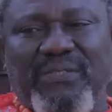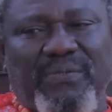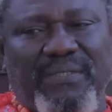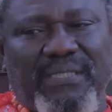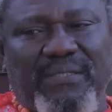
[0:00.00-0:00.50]
you
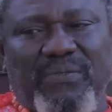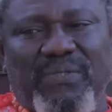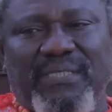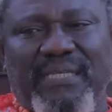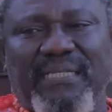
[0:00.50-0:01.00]
need to
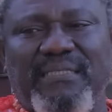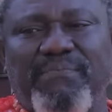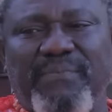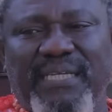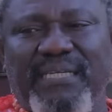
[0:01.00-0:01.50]
start
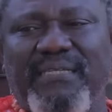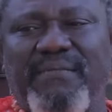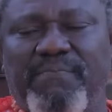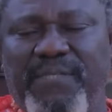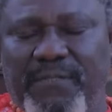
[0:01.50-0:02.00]
making
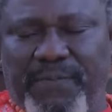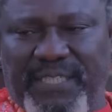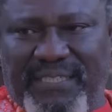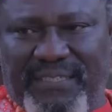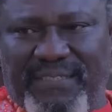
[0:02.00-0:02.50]

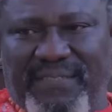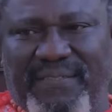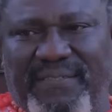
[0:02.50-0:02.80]
babies.